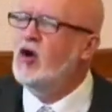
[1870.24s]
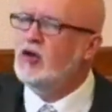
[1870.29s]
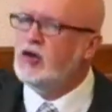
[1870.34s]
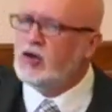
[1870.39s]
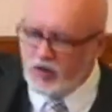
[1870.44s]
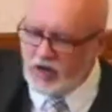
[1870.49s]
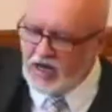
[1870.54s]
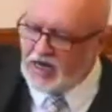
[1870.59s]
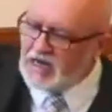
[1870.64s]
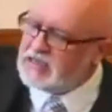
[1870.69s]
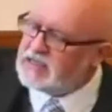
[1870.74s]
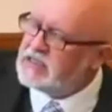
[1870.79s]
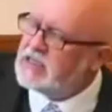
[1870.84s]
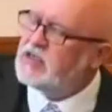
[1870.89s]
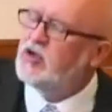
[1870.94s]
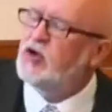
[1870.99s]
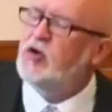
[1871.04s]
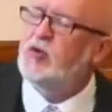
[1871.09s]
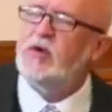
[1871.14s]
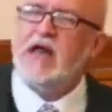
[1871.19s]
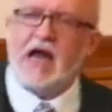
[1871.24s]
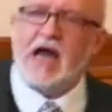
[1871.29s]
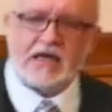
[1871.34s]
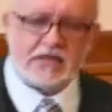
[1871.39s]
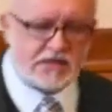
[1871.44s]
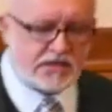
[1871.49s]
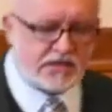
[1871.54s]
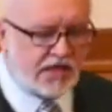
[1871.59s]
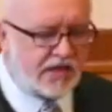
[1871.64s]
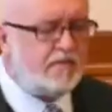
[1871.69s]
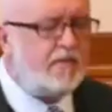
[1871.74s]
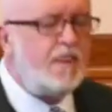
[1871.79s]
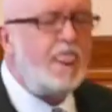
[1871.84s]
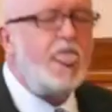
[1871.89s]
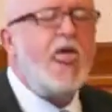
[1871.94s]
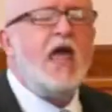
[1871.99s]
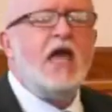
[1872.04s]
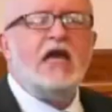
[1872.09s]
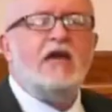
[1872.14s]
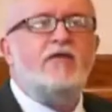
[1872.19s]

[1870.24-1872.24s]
created and no one asked him, if